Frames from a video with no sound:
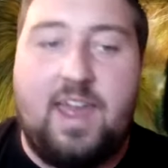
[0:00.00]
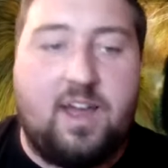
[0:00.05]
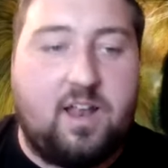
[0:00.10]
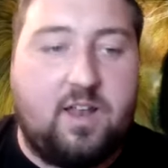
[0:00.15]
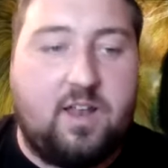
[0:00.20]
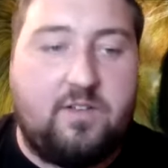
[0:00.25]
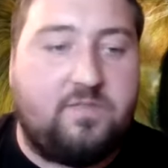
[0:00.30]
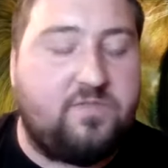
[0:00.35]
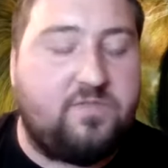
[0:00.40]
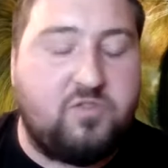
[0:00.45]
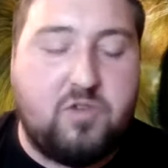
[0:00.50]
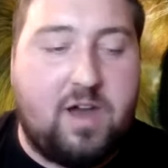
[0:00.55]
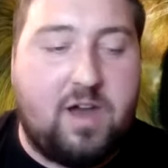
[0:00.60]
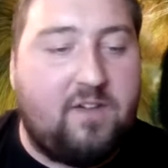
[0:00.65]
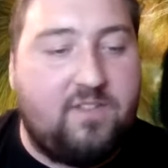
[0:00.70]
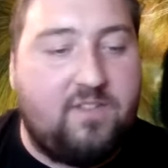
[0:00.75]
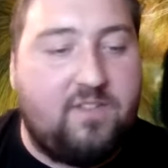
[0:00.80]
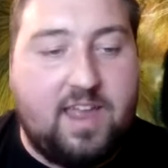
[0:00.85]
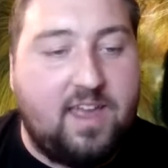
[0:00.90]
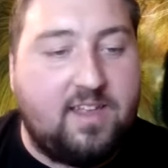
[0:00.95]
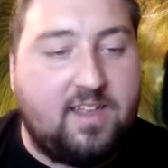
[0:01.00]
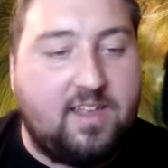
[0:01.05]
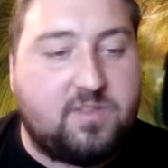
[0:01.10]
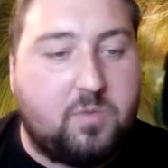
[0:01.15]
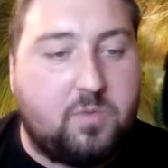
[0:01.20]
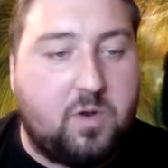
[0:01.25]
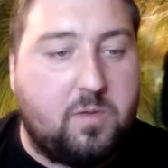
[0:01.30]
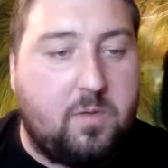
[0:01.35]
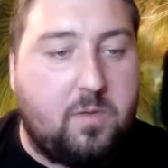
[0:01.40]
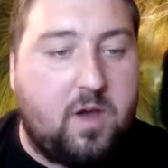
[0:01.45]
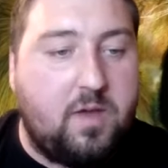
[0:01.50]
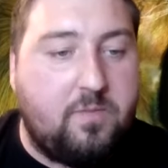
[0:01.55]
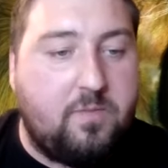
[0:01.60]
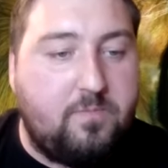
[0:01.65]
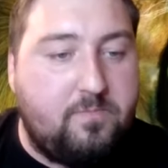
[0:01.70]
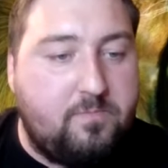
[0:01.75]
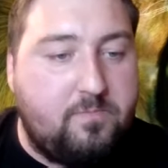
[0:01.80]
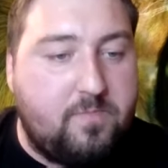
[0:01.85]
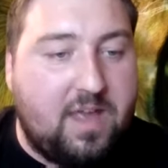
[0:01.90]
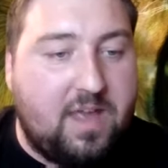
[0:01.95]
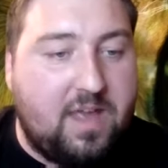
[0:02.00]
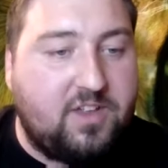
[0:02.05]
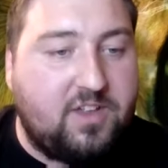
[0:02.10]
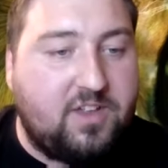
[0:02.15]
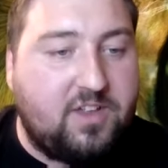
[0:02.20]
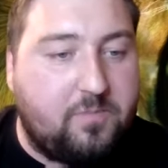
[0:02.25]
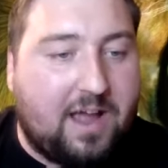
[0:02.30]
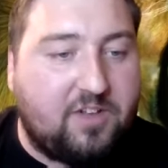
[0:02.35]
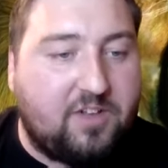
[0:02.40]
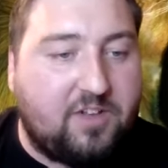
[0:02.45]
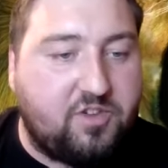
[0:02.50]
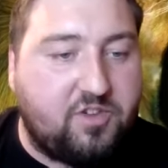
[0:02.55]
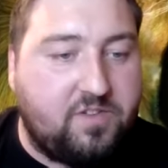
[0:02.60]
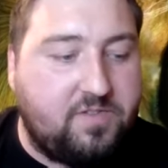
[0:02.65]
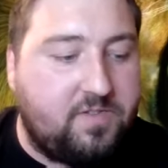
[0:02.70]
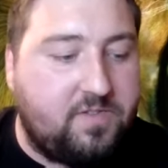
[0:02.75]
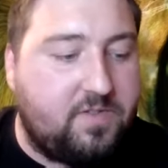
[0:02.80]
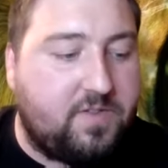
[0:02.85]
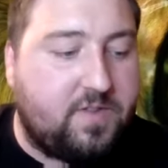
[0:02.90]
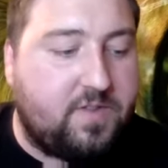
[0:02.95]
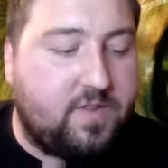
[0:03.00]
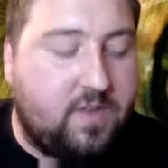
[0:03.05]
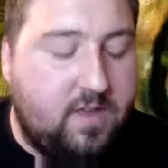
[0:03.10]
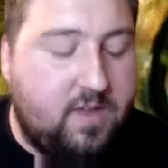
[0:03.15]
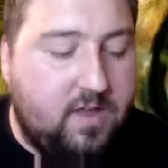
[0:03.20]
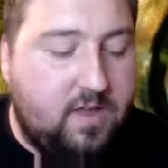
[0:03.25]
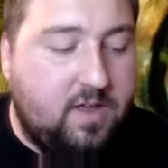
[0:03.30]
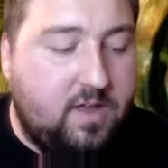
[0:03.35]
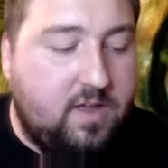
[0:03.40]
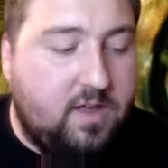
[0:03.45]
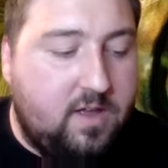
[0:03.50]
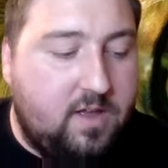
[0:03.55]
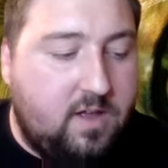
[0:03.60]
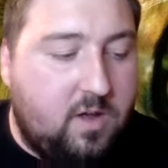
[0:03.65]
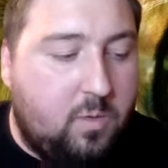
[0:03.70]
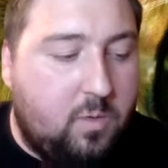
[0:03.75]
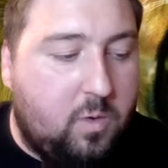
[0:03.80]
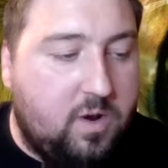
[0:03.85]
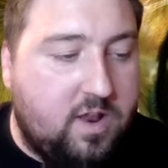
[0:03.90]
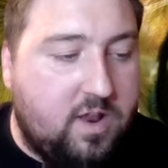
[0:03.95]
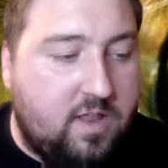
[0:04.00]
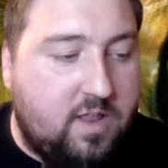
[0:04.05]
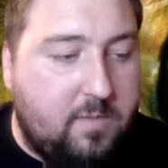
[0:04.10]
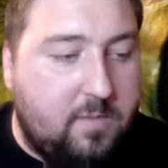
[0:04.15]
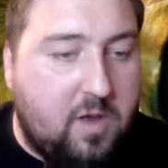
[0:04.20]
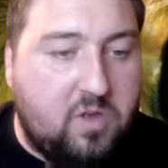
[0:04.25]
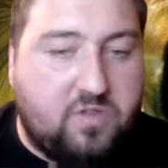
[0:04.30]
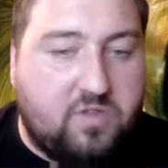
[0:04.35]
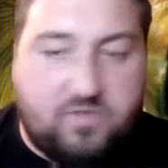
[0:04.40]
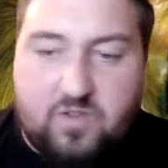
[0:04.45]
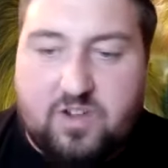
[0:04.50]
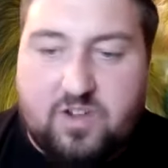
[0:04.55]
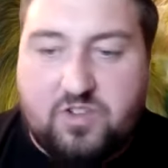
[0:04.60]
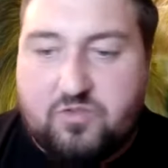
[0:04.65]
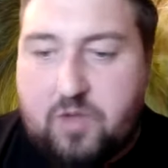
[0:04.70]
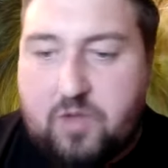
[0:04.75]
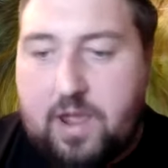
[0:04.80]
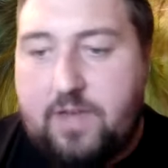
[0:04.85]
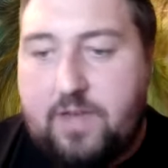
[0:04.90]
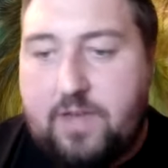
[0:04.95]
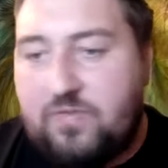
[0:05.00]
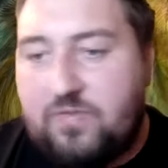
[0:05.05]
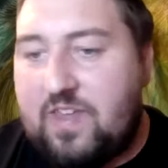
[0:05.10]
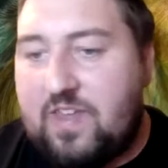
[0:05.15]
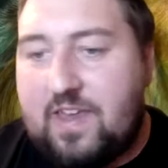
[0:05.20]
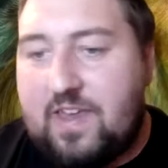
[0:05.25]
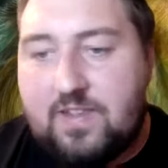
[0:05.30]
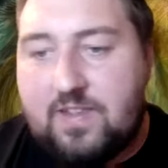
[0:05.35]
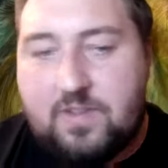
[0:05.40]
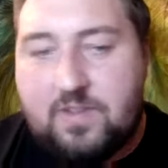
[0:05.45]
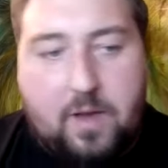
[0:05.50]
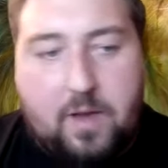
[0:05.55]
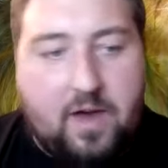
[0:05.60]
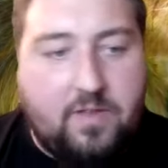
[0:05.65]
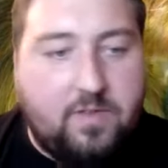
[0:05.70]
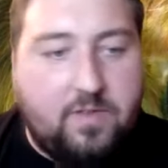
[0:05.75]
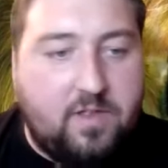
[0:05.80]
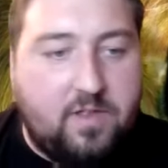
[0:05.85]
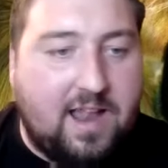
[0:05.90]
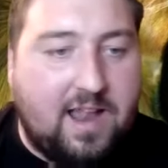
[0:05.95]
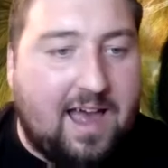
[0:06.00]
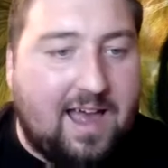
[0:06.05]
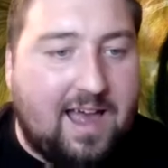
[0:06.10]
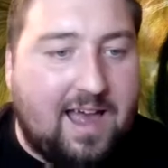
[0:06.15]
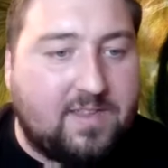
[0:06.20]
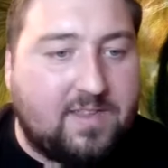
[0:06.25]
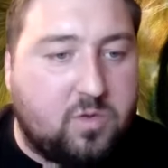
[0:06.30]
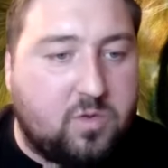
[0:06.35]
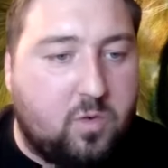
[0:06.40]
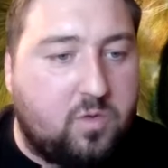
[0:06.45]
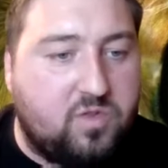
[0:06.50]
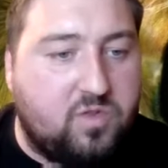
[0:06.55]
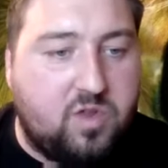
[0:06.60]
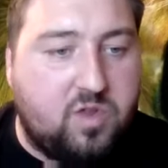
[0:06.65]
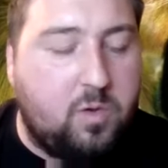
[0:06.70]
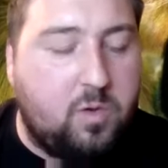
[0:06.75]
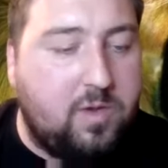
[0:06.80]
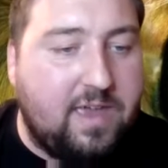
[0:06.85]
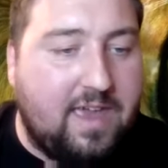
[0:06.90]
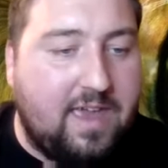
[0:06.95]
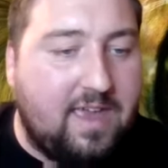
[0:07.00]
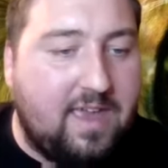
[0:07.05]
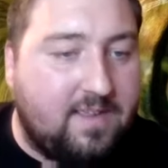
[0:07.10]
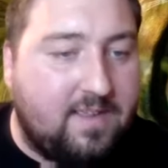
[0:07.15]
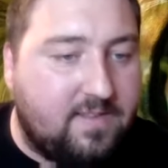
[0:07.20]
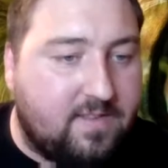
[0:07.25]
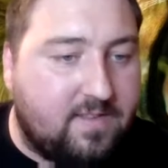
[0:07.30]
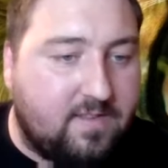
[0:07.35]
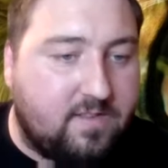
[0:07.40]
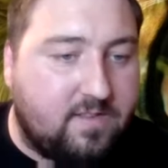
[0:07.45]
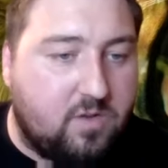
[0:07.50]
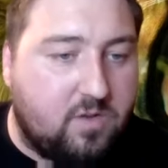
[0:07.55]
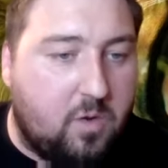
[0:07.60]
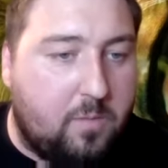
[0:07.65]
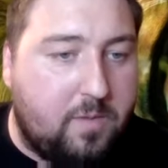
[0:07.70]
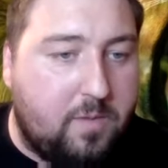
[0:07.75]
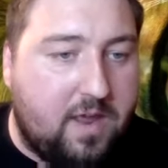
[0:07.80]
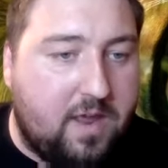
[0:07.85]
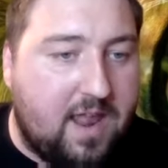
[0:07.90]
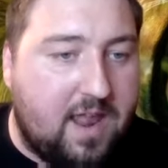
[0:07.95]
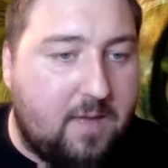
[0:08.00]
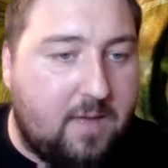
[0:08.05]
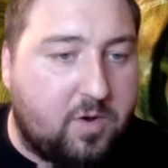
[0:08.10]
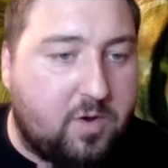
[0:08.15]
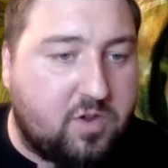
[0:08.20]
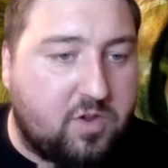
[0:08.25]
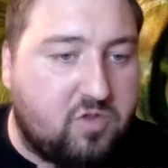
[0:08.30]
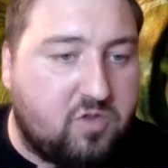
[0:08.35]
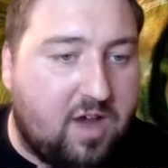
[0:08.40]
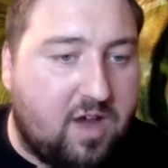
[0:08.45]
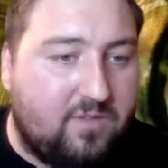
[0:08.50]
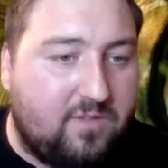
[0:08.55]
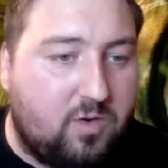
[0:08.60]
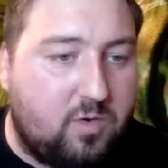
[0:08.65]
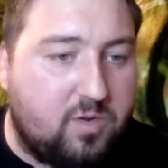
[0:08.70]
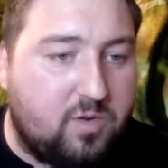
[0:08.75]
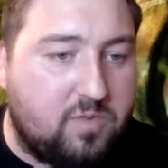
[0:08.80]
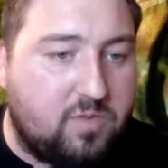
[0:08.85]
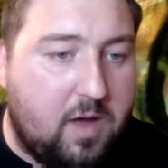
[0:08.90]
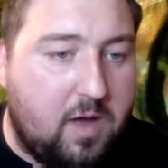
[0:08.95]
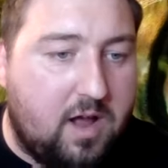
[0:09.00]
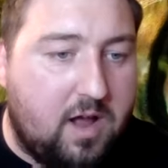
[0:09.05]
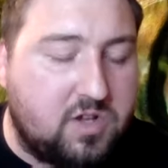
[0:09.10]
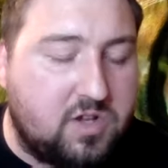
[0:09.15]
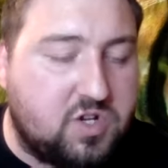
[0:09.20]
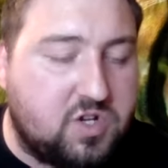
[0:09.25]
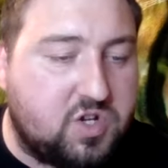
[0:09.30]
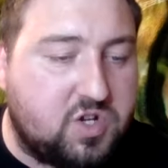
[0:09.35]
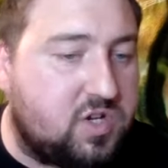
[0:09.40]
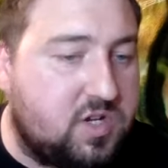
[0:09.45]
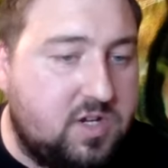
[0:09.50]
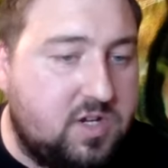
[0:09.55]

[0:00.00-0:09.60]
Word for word: I love traveling. It's one of my major passions one of the most frustrating things about the last sort of two years is not being able to travel as much.